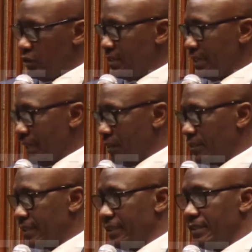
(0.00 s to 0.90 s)
producing
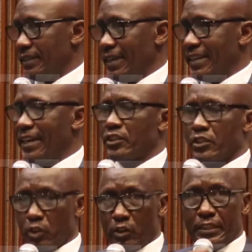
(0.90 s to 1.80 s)
country and a
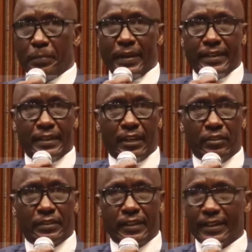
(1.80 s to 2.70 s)
resource-dependent
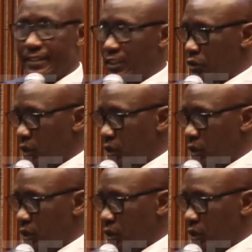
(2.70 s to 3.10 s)
country, whether it is